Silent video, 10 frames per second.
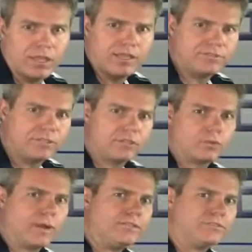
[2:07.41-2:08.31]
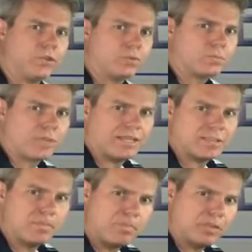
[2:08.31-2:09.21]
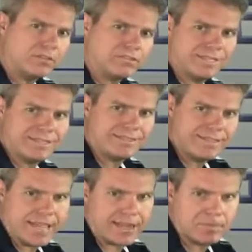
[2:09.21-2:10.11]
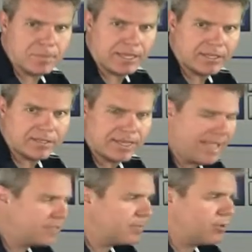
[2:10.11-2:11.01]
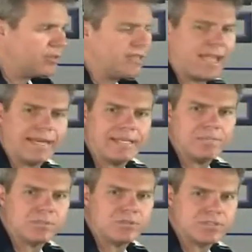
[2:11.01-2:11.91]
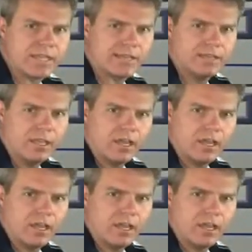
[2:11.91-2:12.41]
You see, Grace Note is a built-in database that has about 90%